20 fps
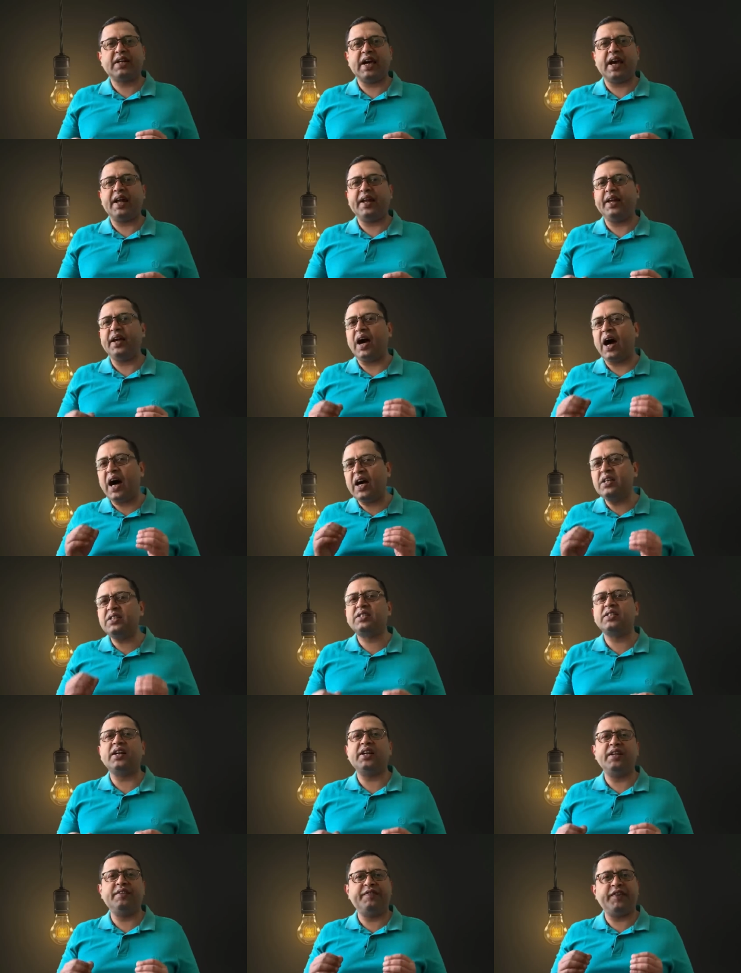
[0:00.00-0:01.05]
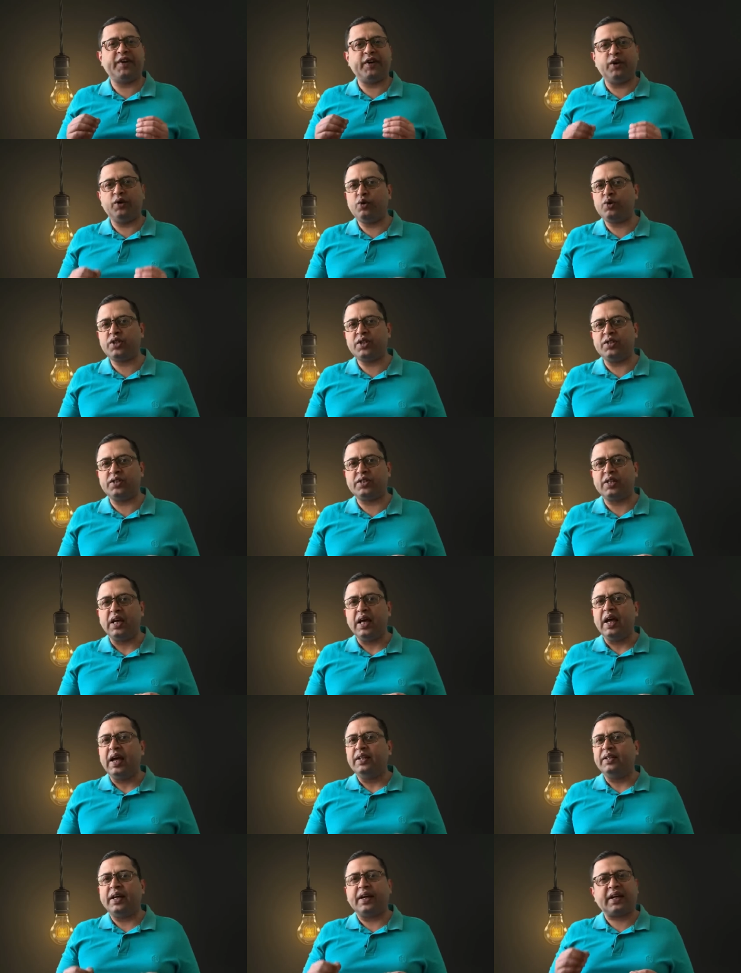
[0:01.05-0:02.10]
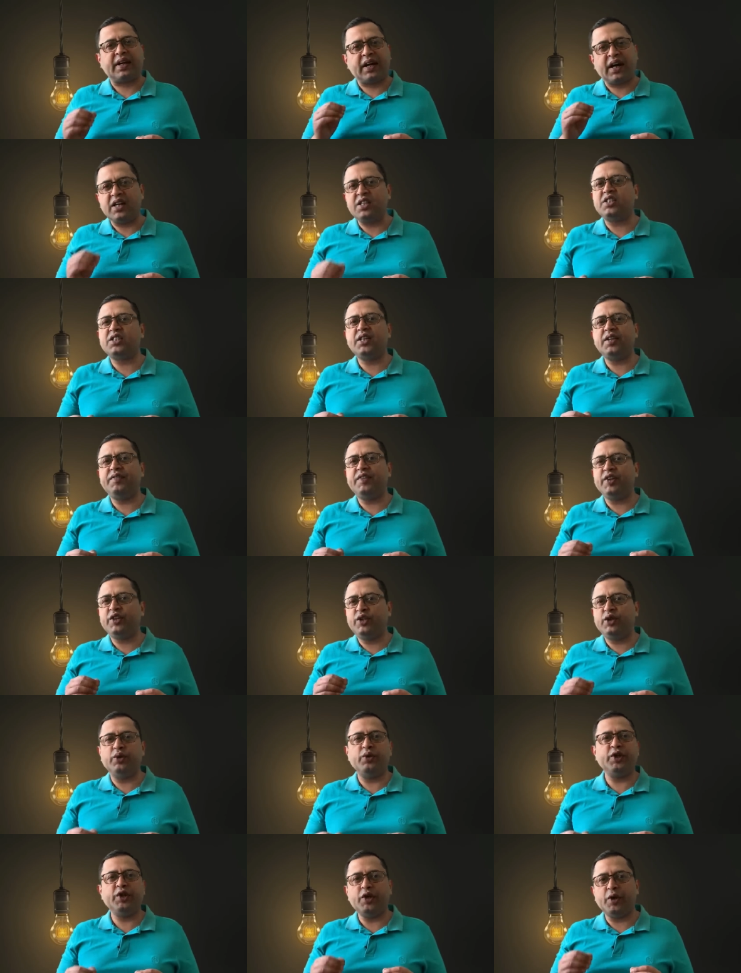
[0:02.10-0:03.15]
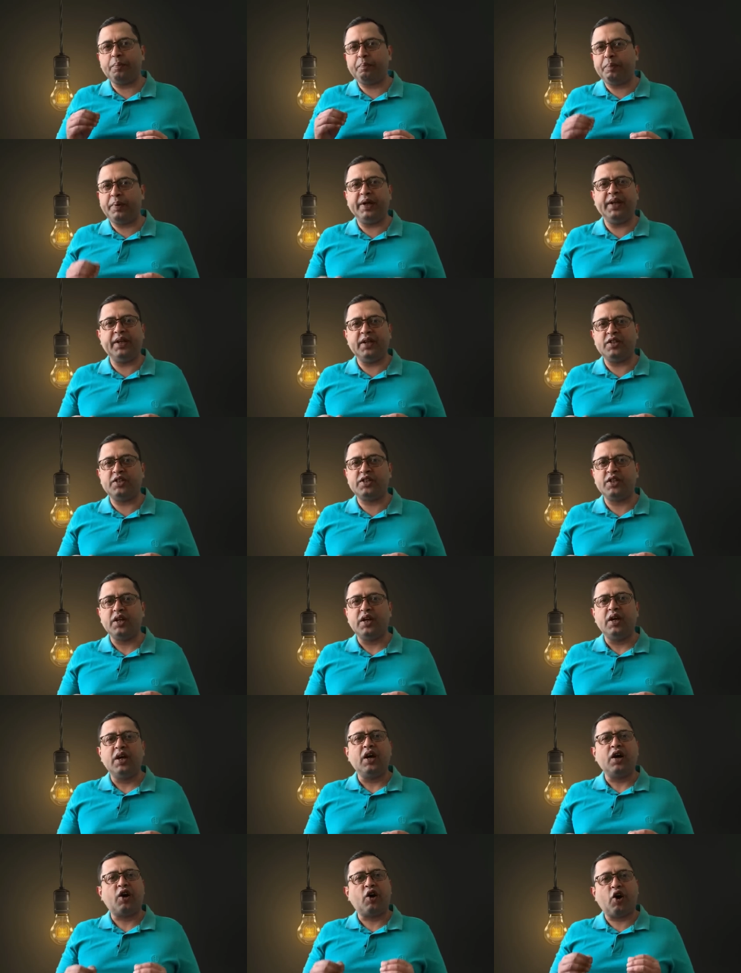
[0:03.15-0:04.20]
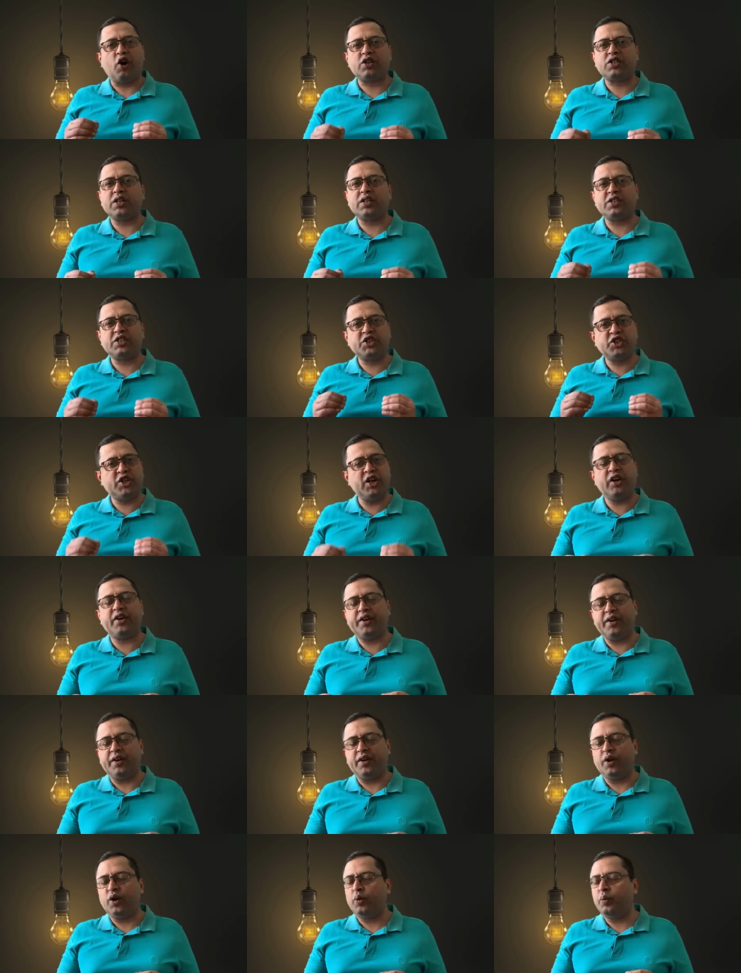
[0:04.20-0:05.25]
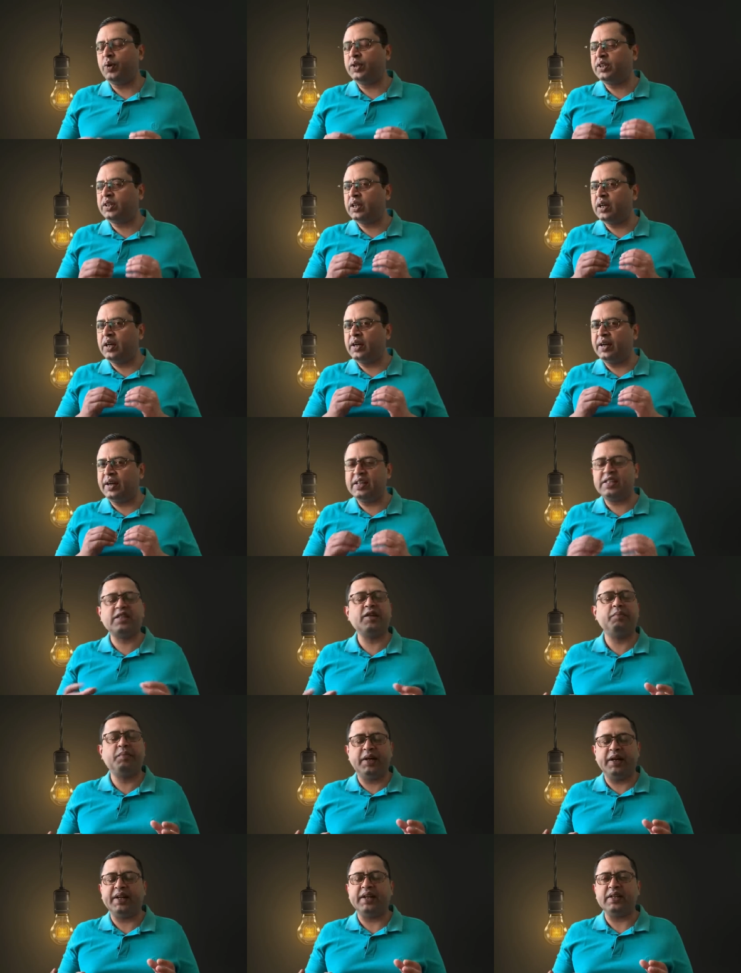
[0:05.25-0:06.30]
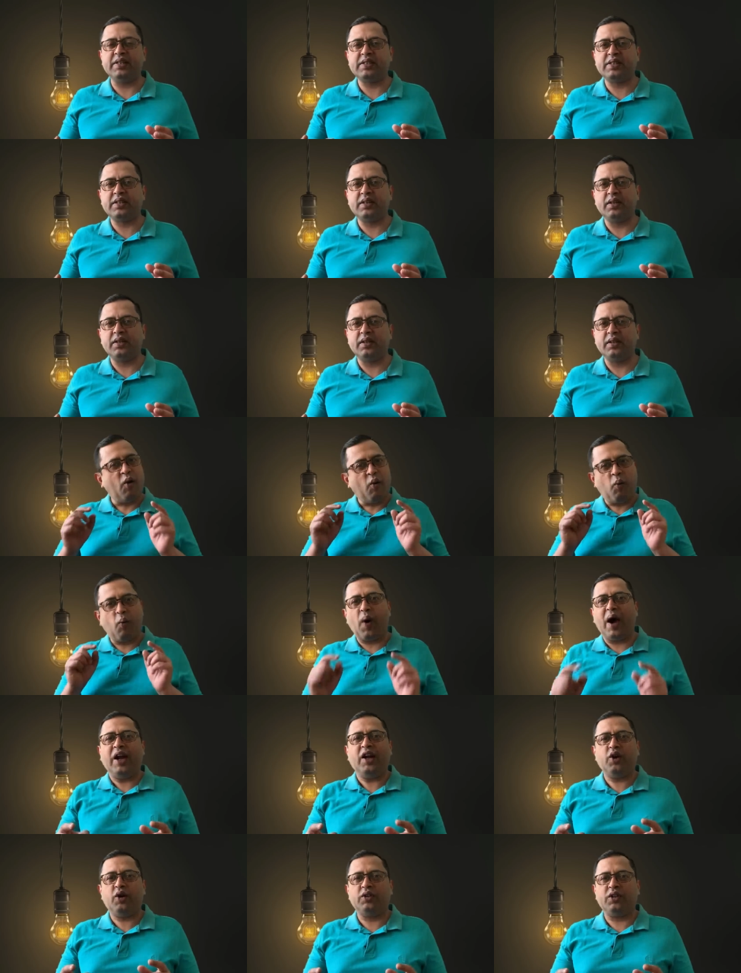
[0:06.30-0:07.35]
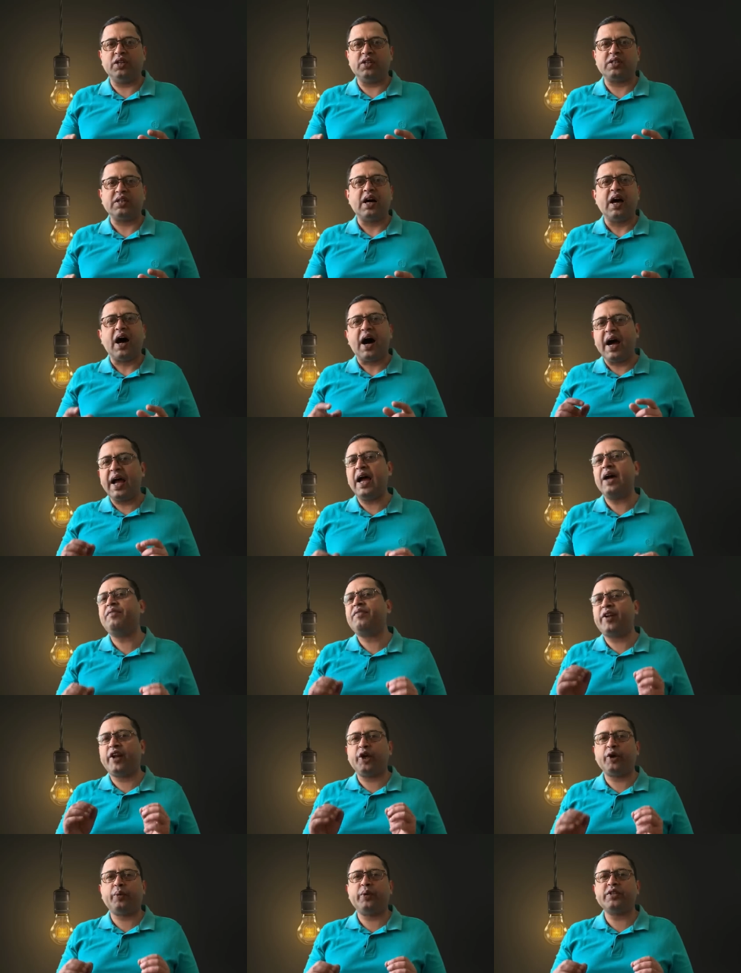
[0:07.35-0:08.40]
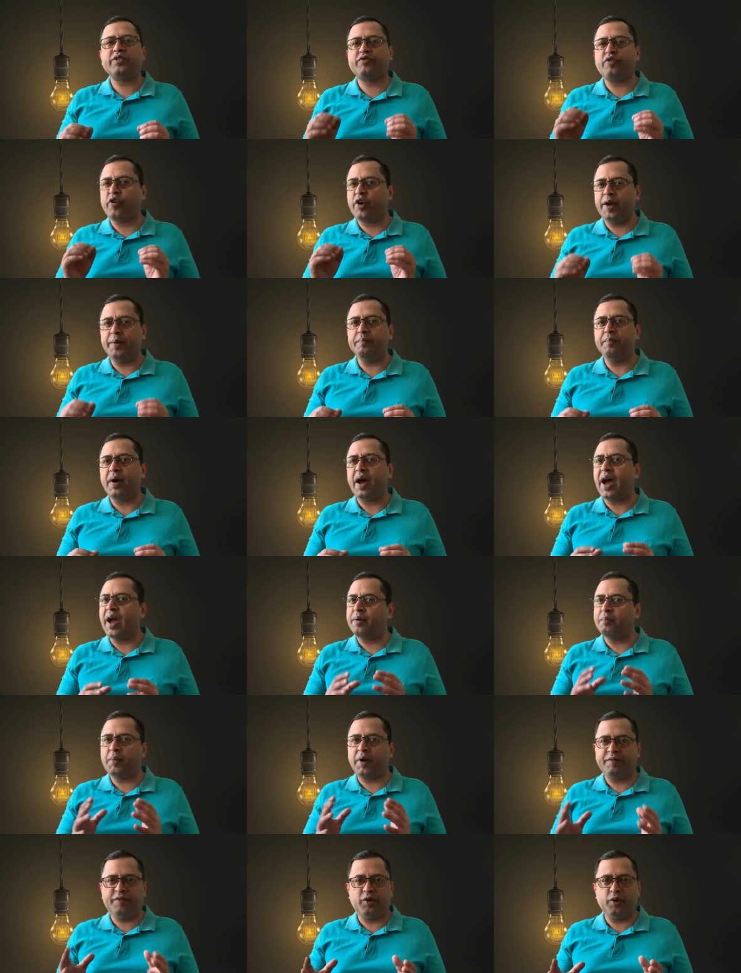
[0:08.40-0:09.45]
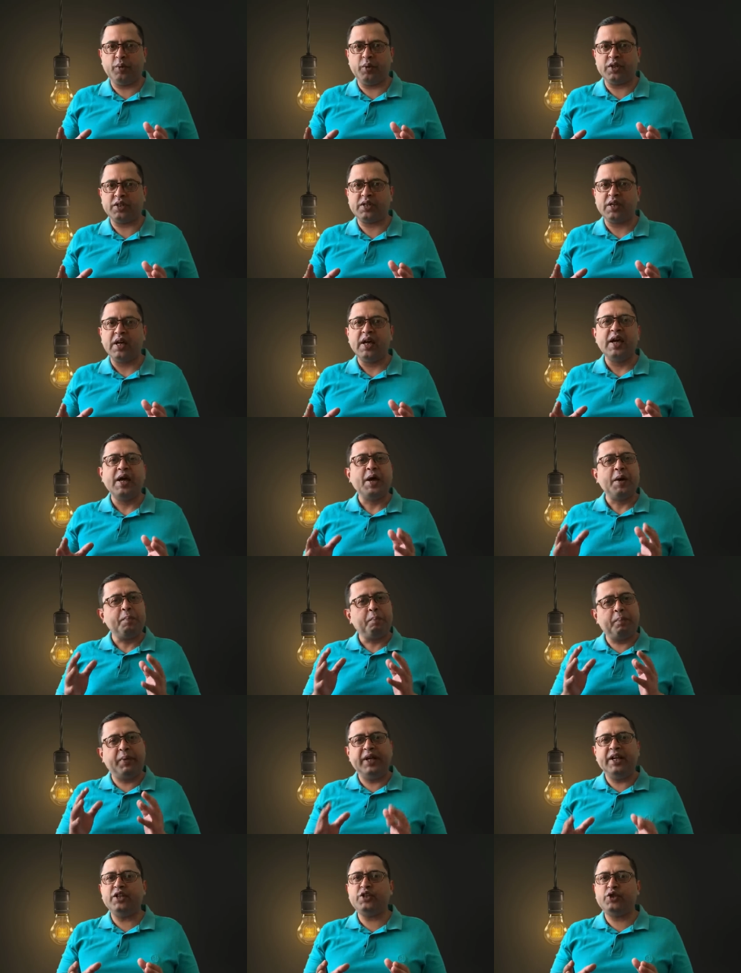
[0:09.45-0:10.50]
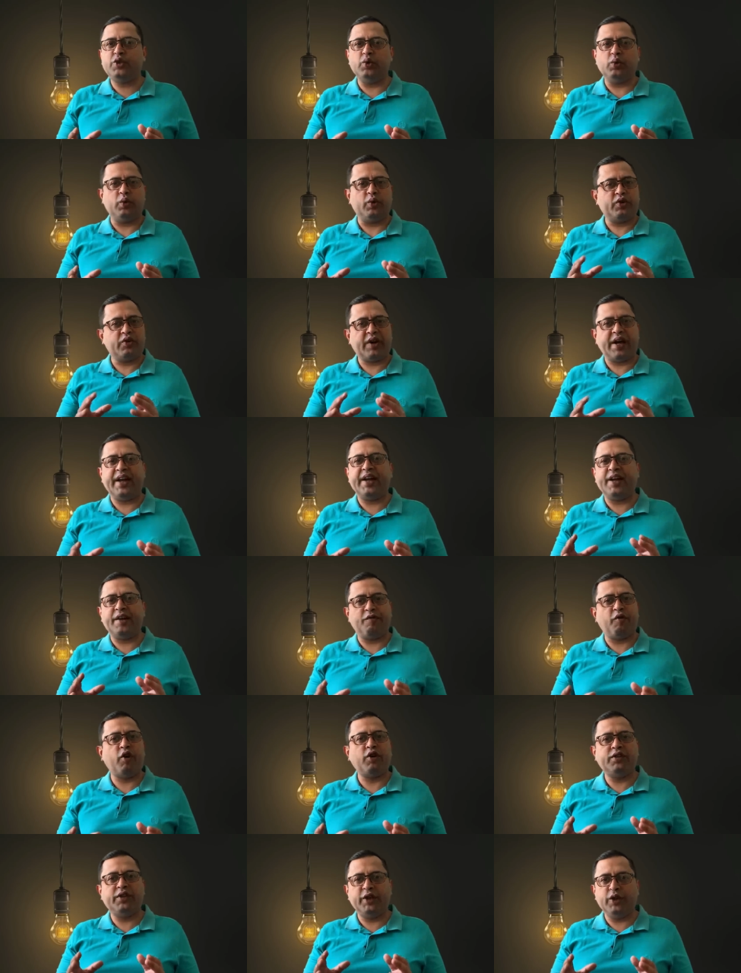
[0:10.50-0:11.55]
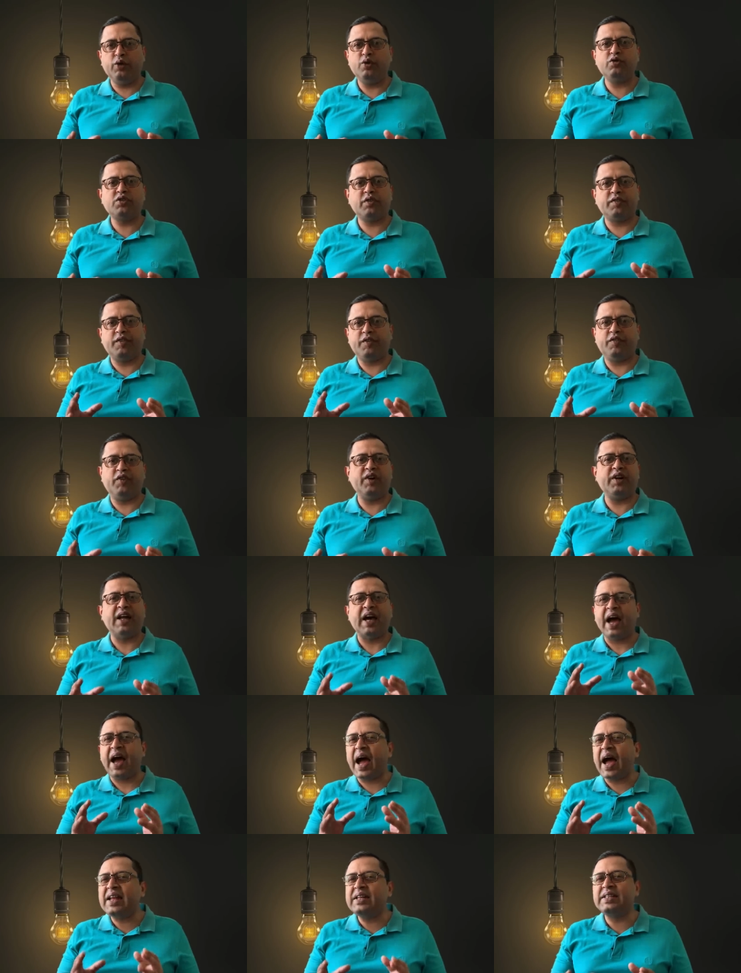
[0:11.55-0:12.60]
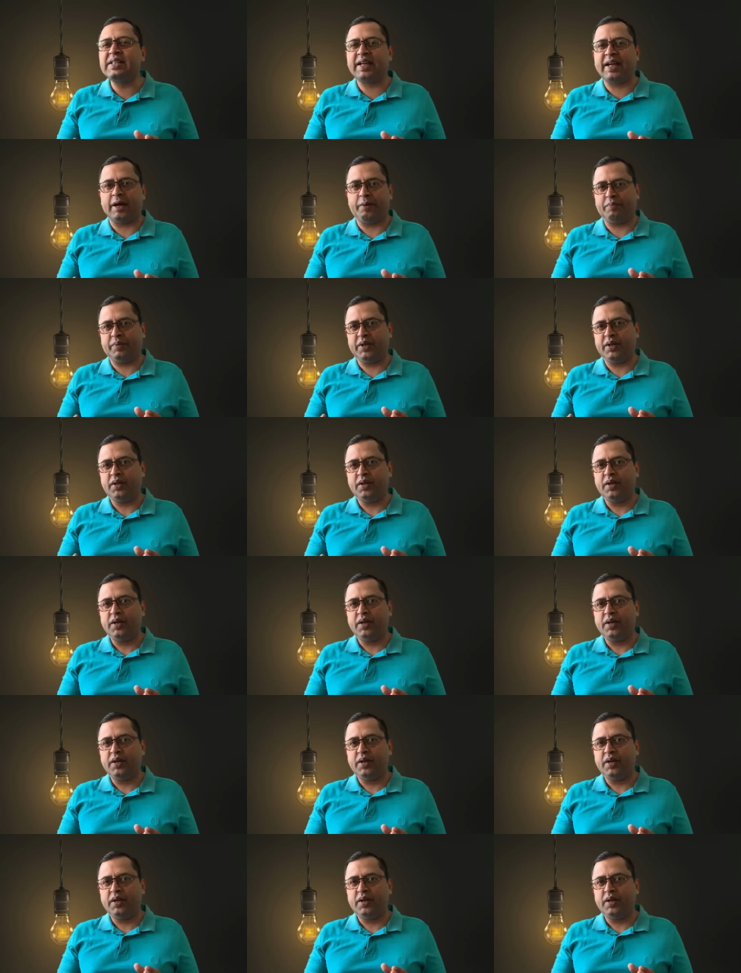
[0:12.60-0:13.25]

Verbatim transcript: carry unscientific notions that conceiving during your periods causes children with disabilities. While on this, I have a request for him and my viewers. Please do try and avoid the use of the word handicapped